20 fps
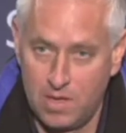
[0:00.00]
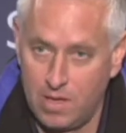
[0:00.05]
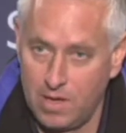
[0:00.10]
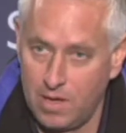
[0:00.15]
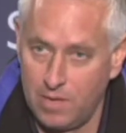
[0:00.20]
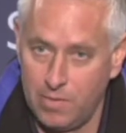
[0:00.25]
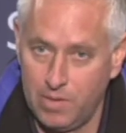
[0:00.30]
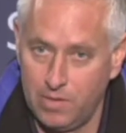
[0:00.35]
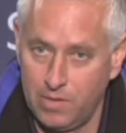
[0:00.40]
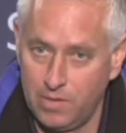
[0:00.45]
I
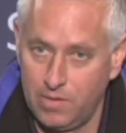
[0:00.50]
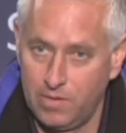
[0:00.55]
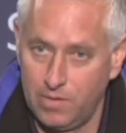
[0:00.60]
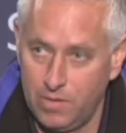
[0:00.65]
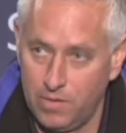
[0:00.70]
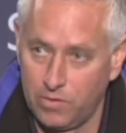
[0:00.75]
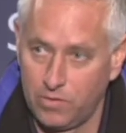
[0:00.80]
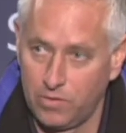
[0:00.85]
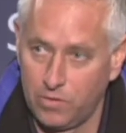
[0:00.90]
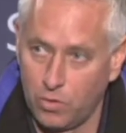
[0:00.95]
mean,
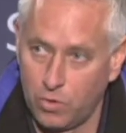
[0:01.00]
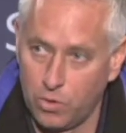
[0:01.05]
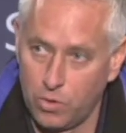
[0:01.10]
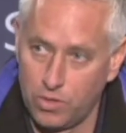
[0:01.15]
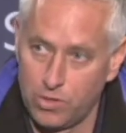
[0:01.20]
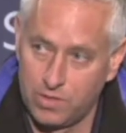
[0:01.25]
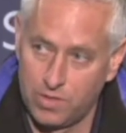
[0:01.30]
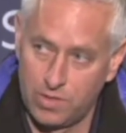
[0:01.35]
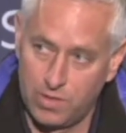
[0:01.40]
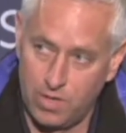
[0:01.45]
this is a
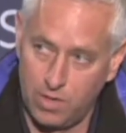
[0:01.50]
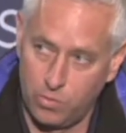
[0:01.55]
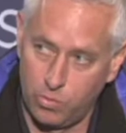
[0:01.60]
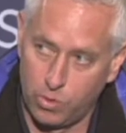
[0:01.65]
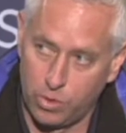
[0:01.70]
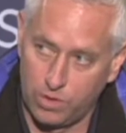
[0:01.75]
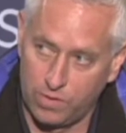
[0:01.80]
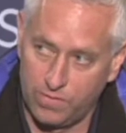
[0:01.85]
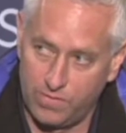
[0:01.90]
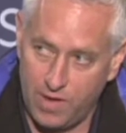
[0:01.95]
horse that had
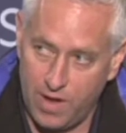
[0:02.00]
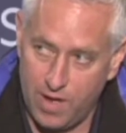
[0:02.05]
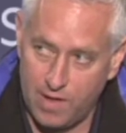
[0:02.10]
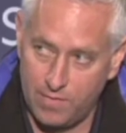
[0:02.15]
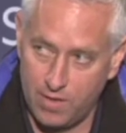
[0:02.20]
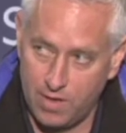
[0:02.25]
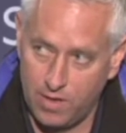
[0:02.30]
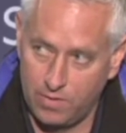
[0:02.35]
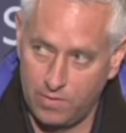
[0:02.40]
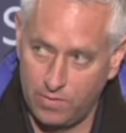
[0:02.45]
worked
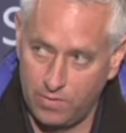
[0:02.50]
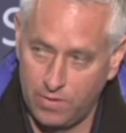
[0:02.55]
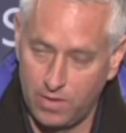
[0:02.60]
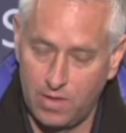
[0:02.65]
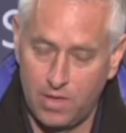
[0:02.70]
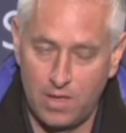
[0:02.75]
5/8